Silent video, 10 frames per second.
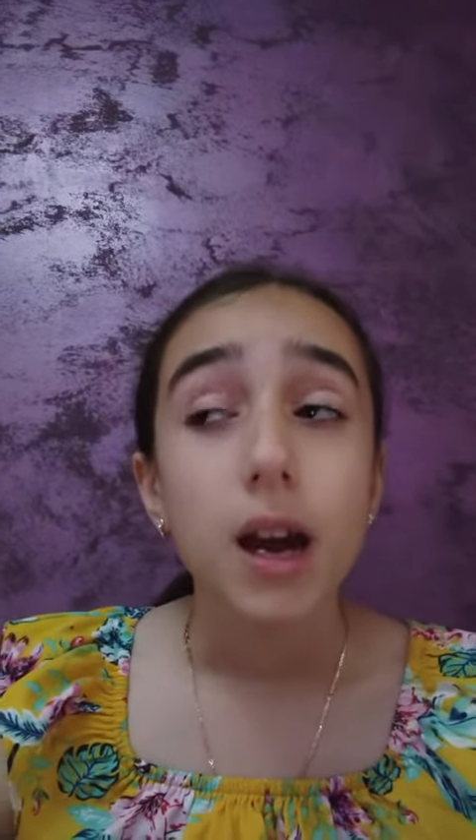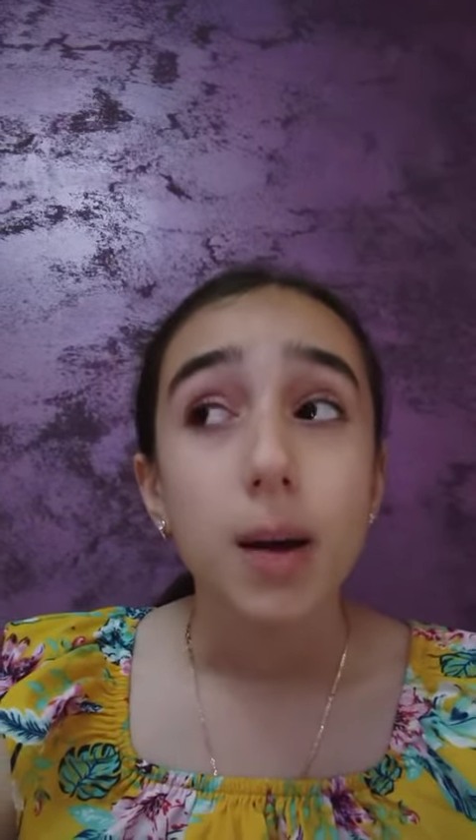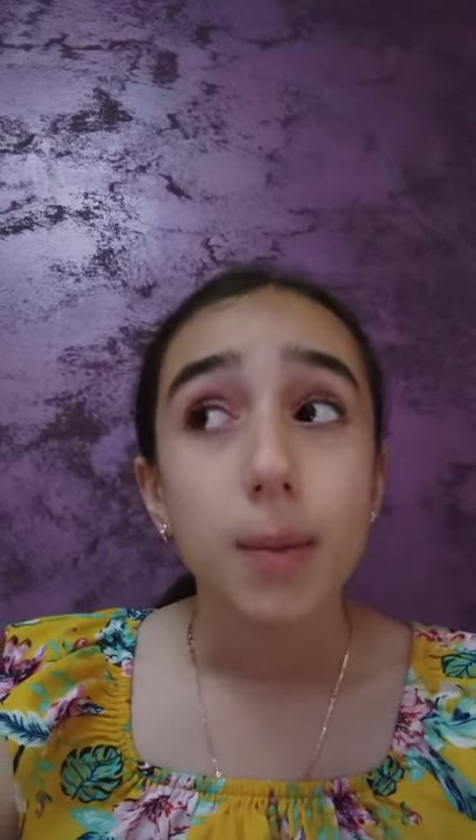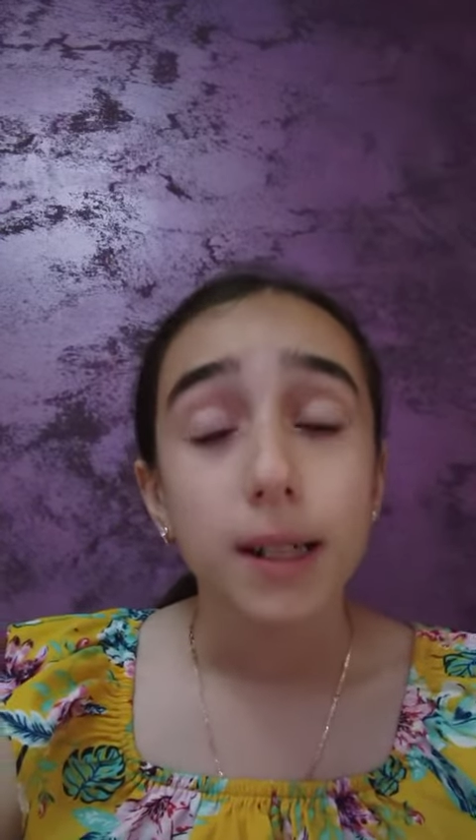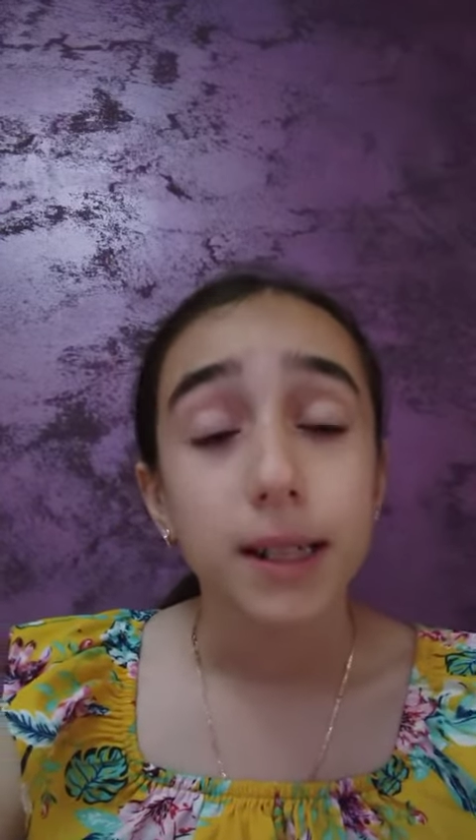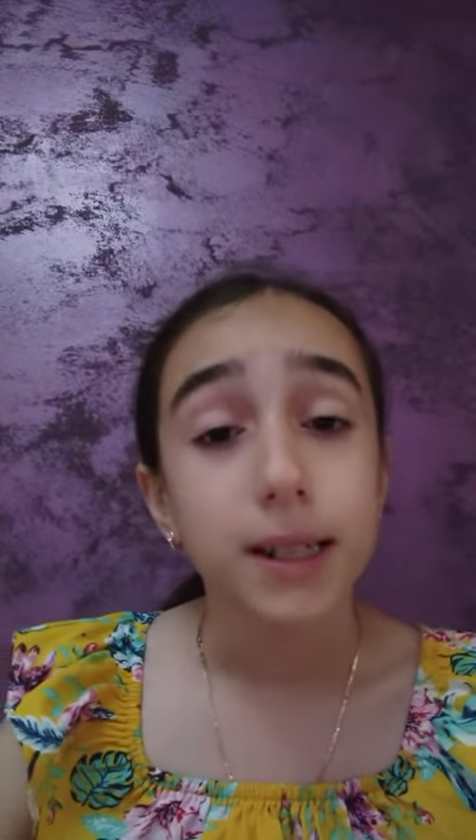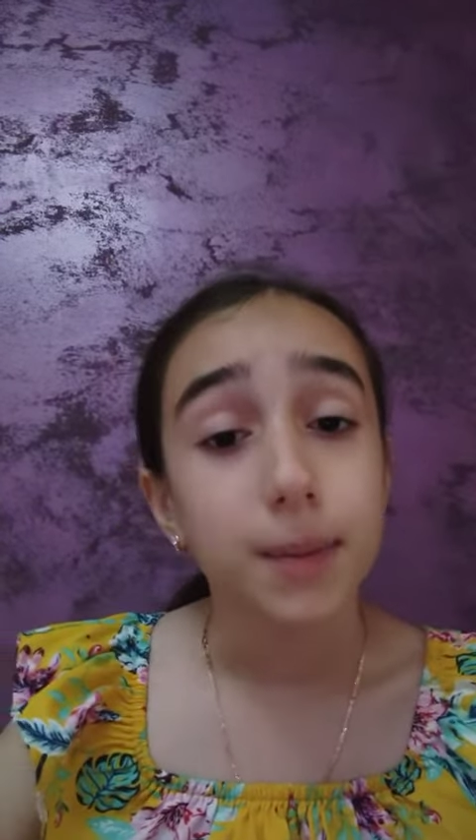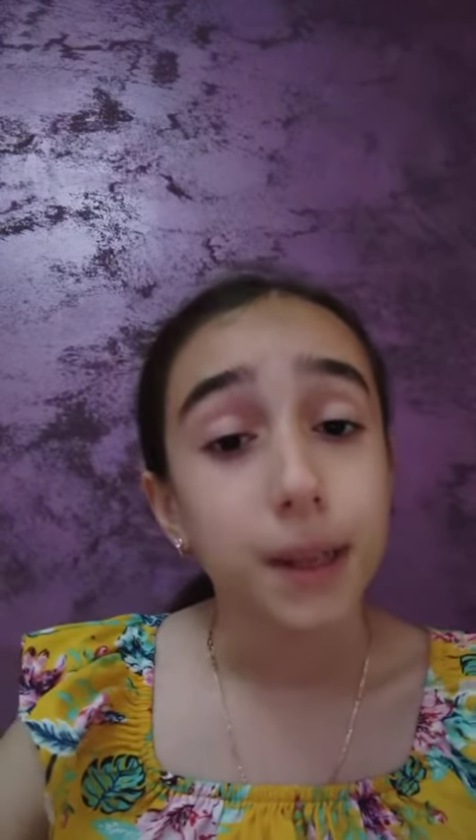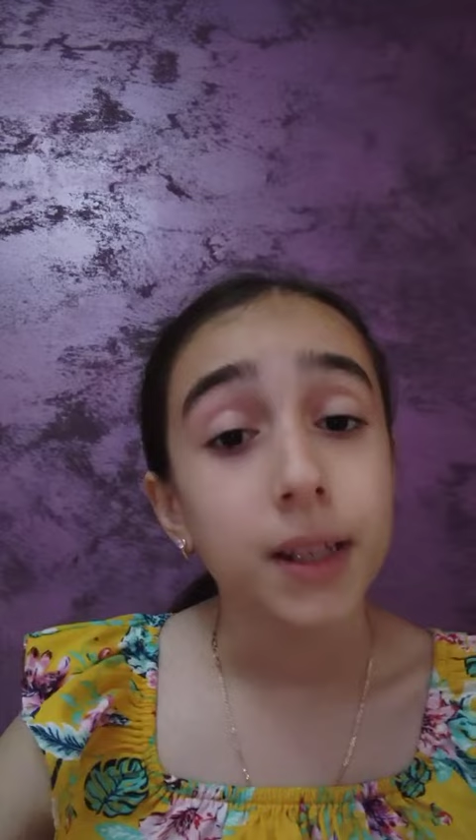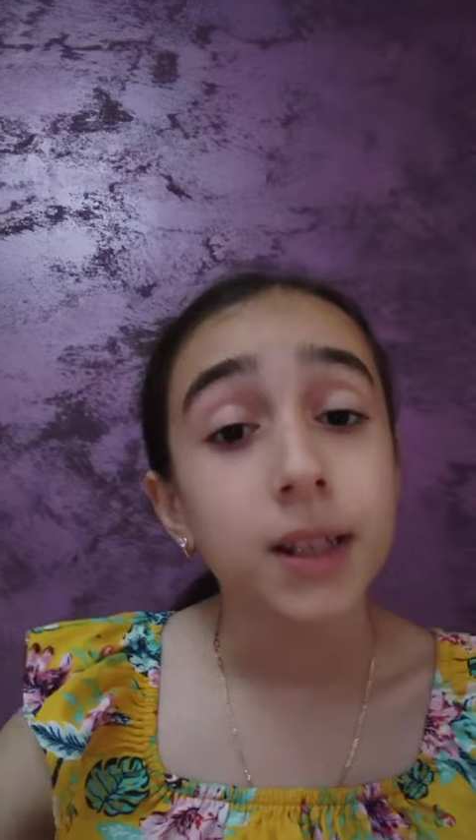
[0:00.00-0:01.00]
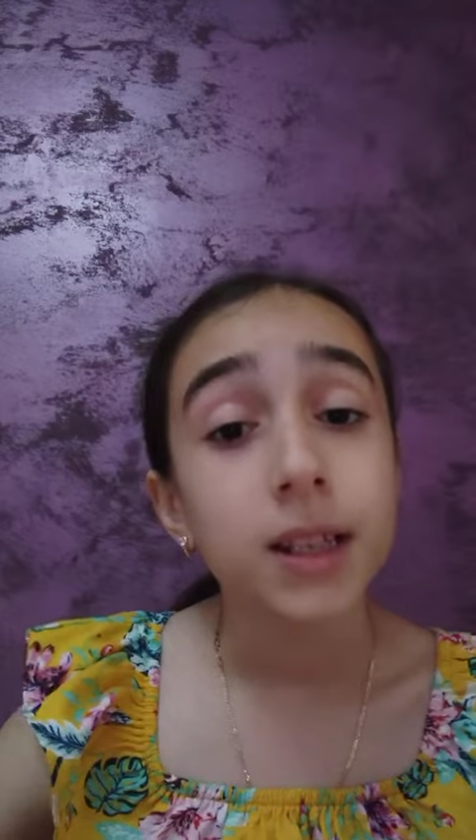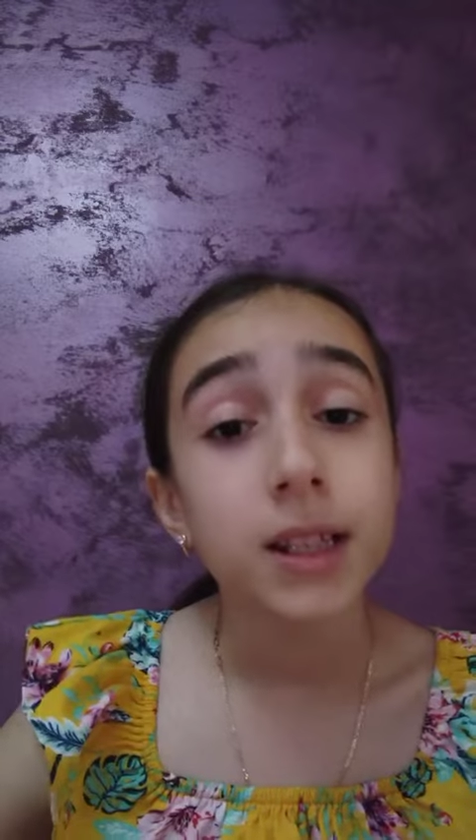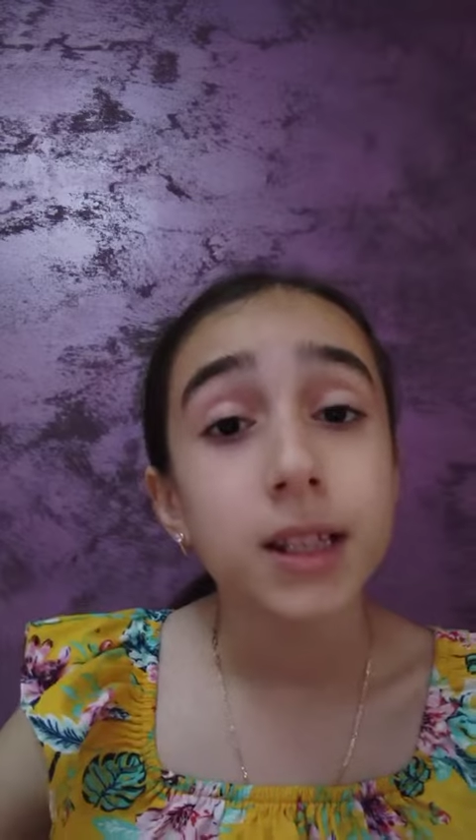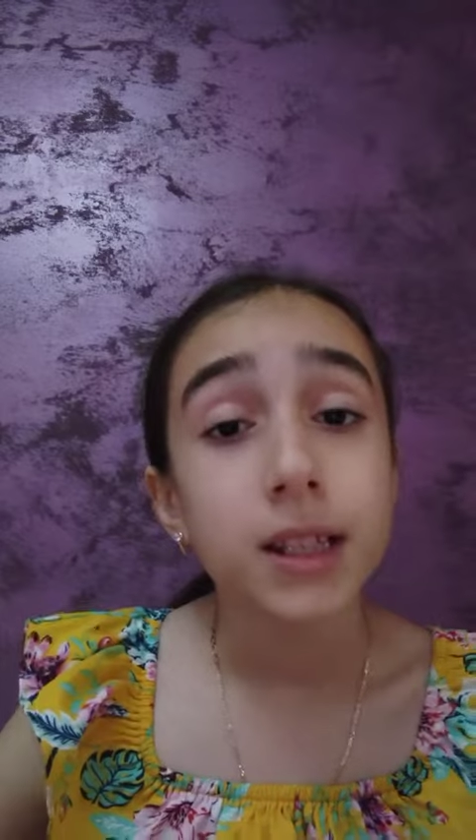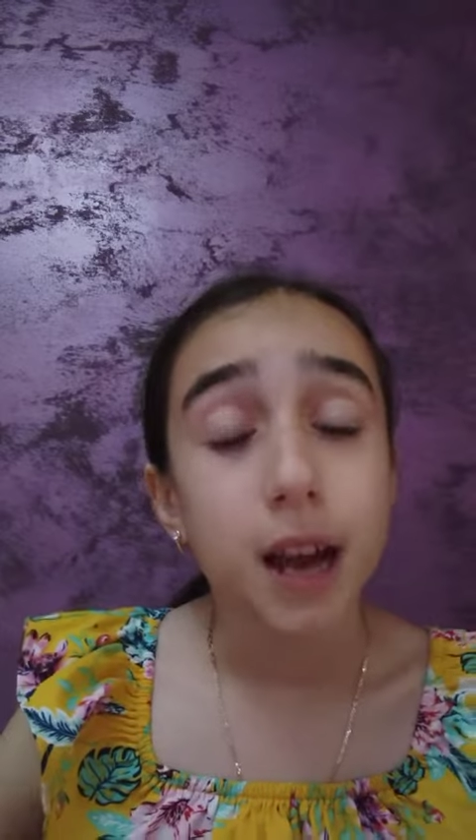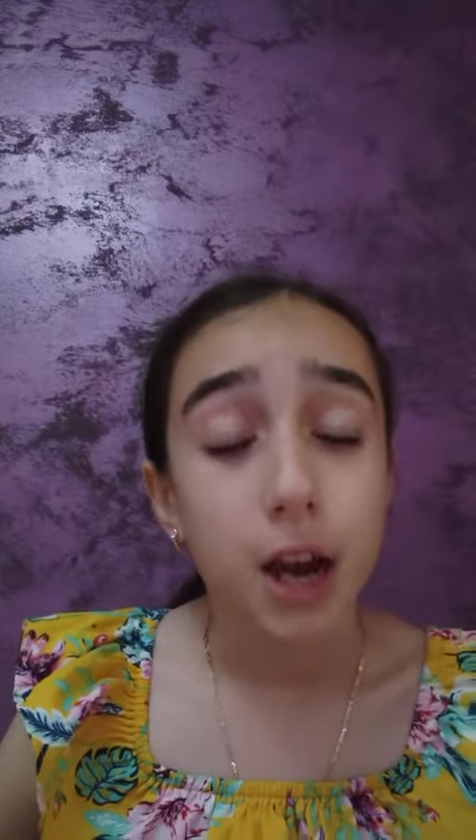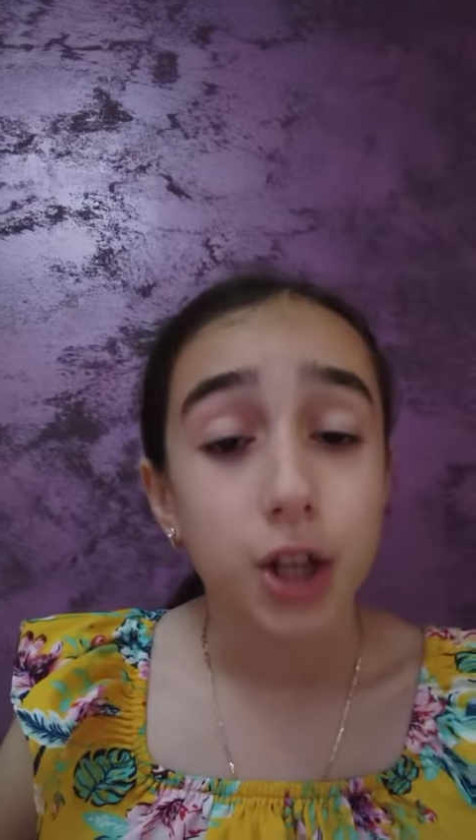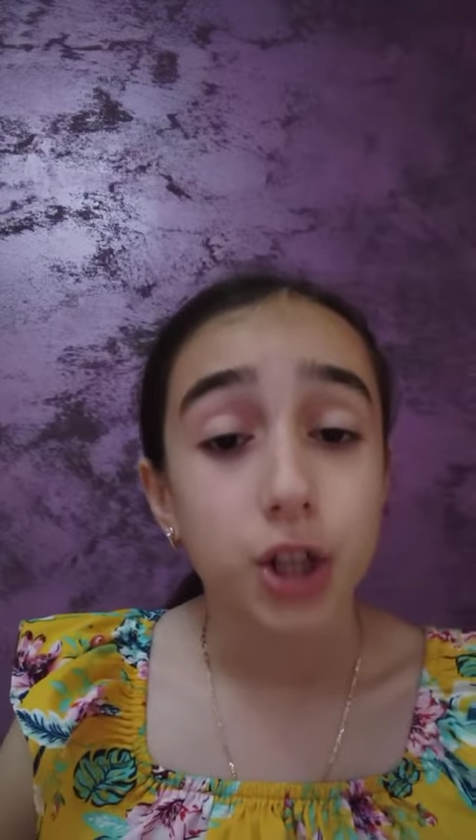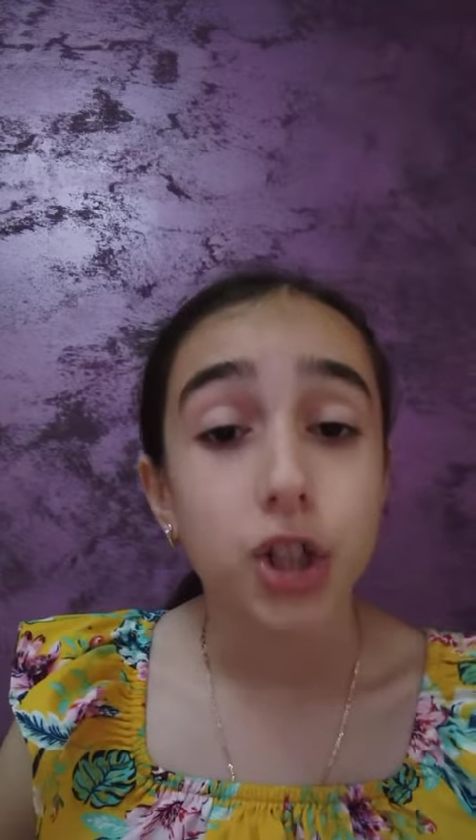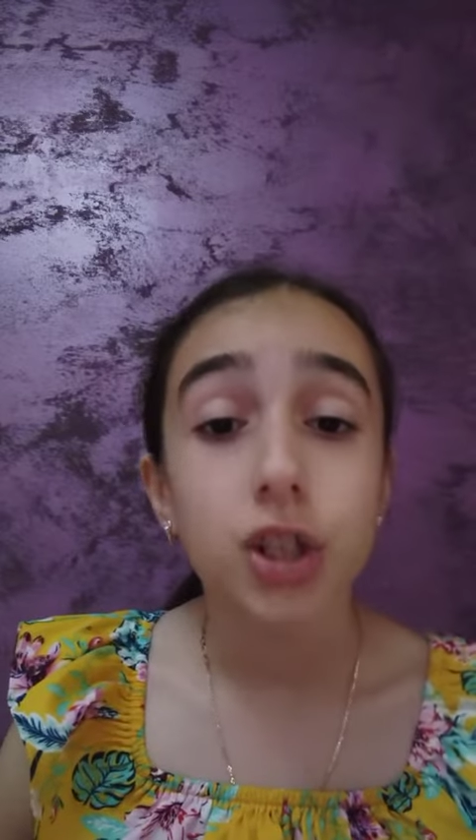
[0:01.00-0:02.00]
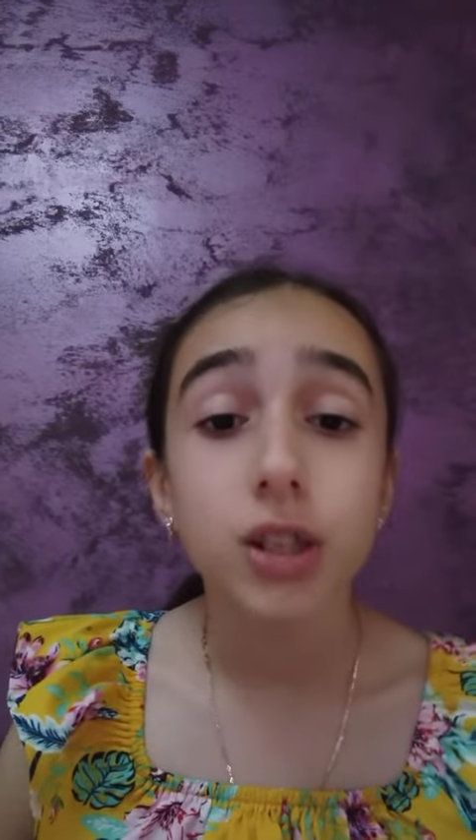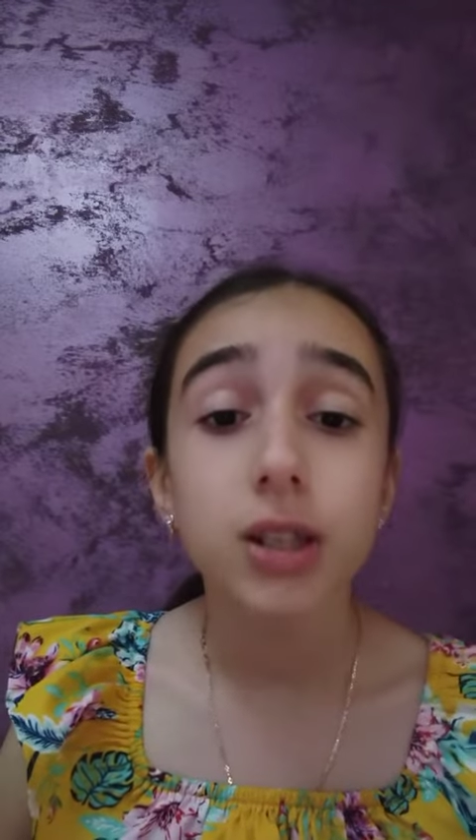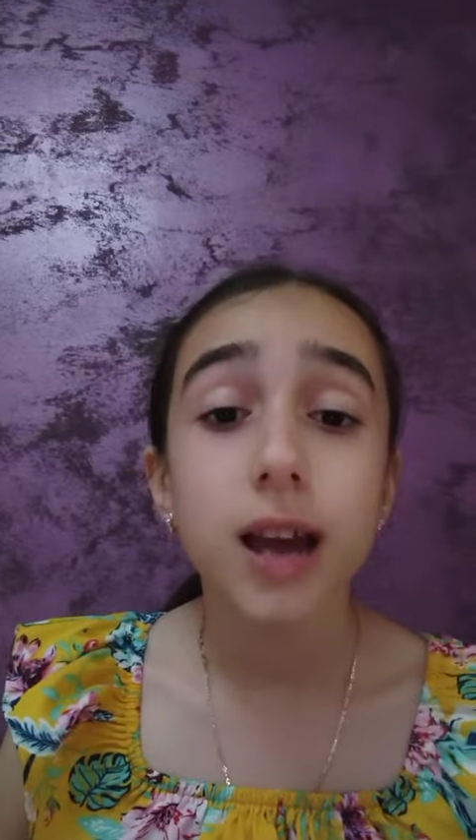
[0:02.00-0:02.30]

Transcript: participate in discussions,